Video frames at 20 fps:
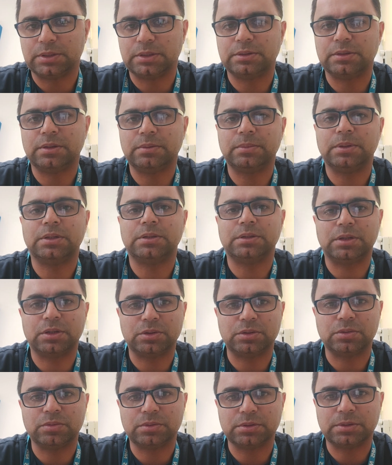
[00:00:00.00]
and they may
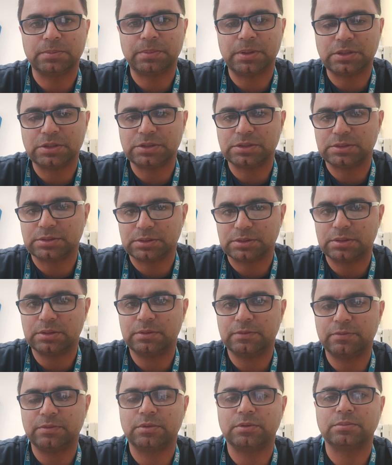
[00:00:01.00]
take over the patient
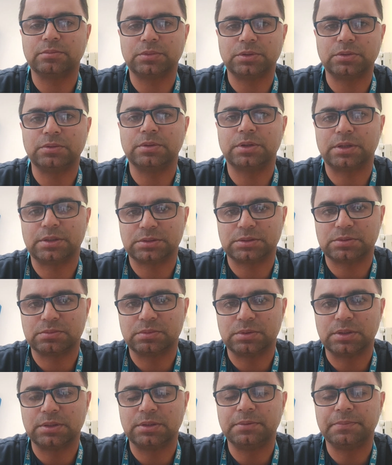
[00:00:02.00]
from you as
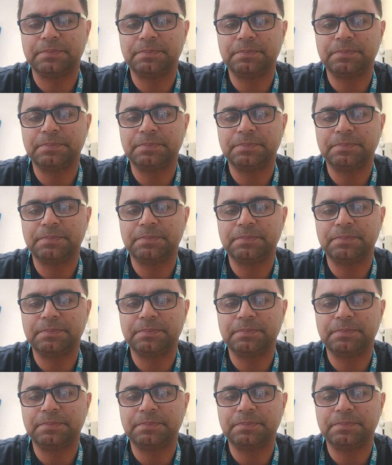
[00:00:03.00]
well.